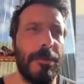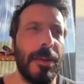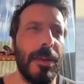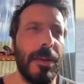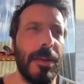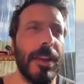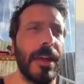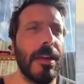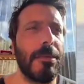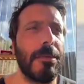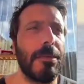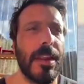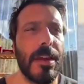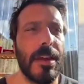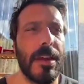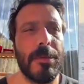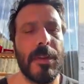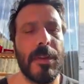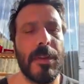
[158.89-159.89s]
feeling of
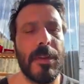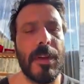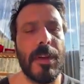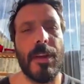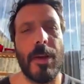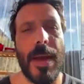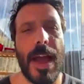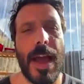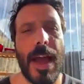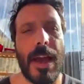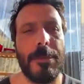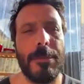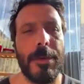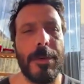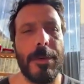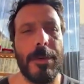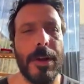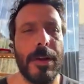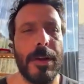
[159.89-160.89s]
lift in your back
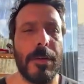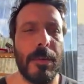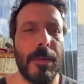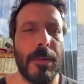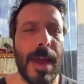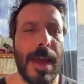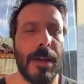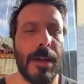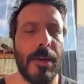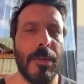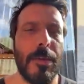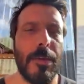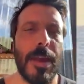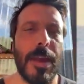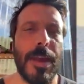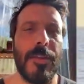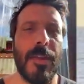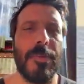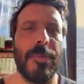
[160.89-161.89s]
foot, and that
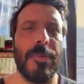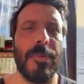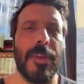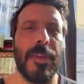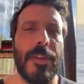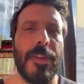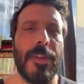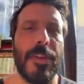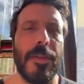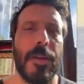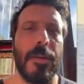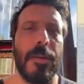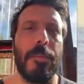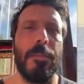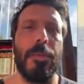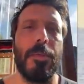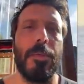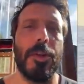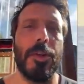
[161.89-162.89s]
creates something that you can
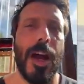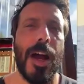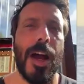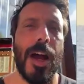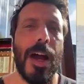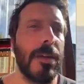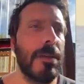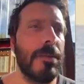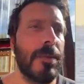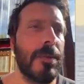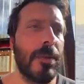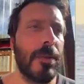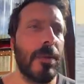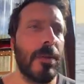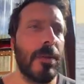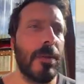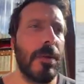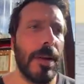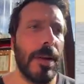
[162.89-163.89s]
push off of
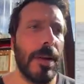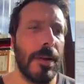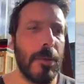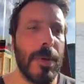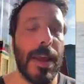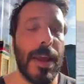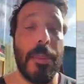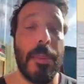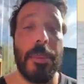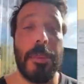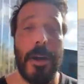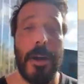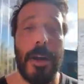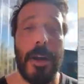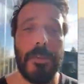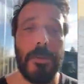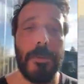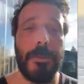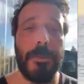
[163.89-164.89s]
and create
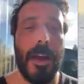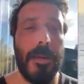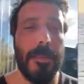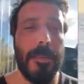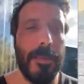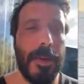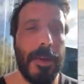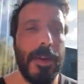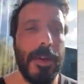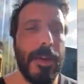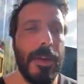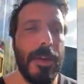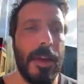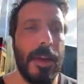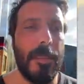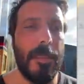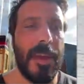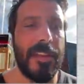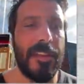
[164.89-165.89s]
thrust from.
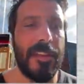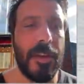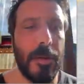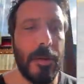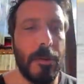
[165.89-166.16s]
It makes it a